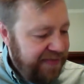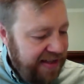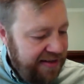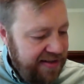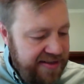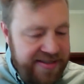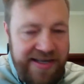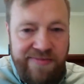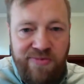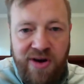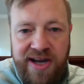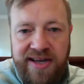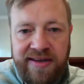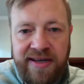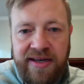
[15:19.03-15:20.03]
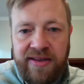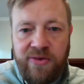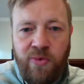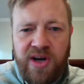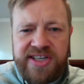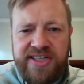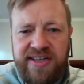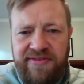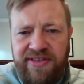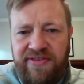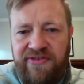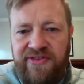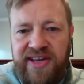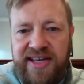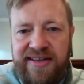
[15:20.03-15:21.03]
In the same way, the washing of the
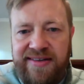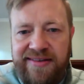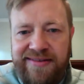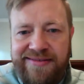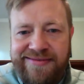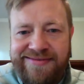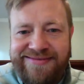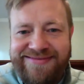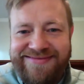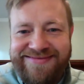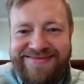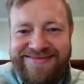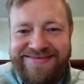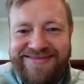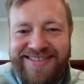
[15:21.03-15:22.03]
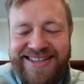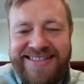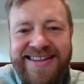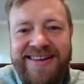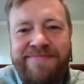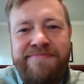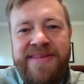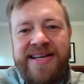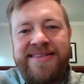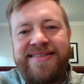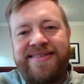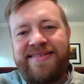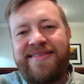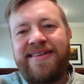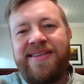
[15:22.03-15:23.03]
feet. Isn't that
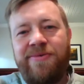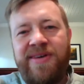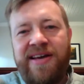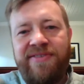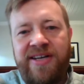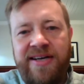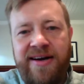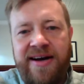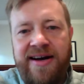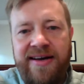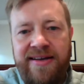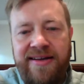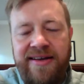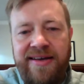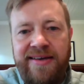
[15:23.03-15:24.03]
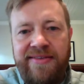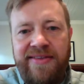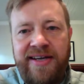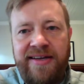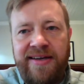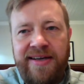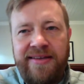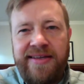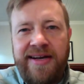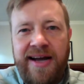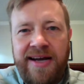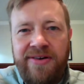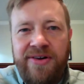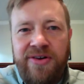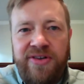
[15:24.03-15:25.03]
amazing to think that we have a God that
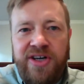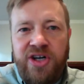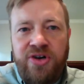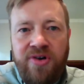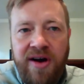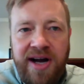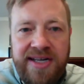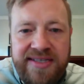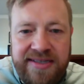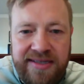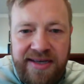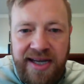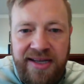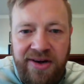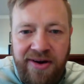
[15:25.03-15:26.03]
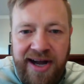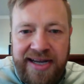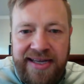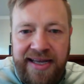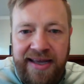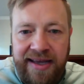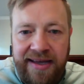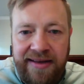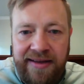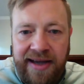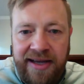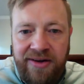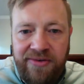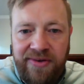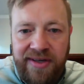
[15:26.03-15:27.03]
I don't know, the cross, I
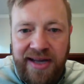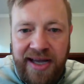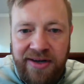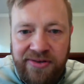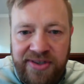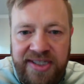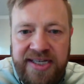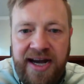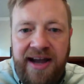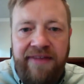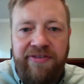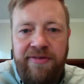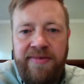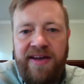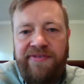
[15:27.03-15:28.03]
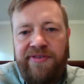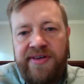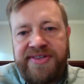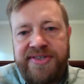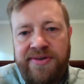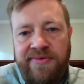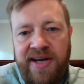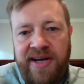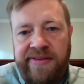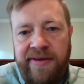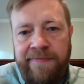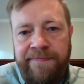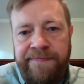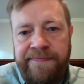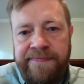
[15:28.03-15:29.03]
don't die for my friends around
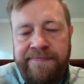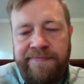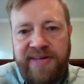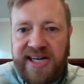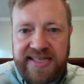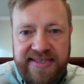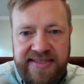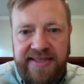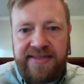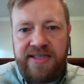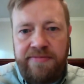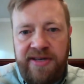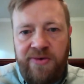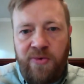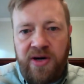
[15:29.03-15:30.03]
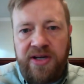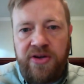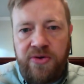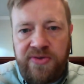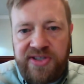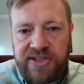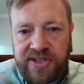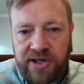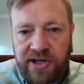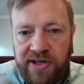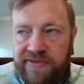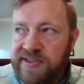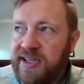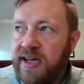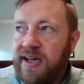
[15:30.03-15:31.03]
them, but I seek to be one who
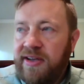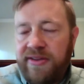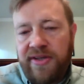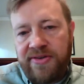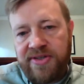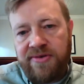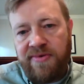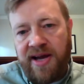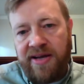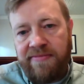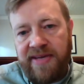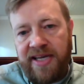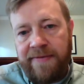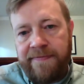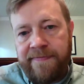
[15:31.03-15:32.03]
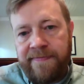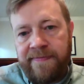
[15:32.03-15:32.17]
serves those around me.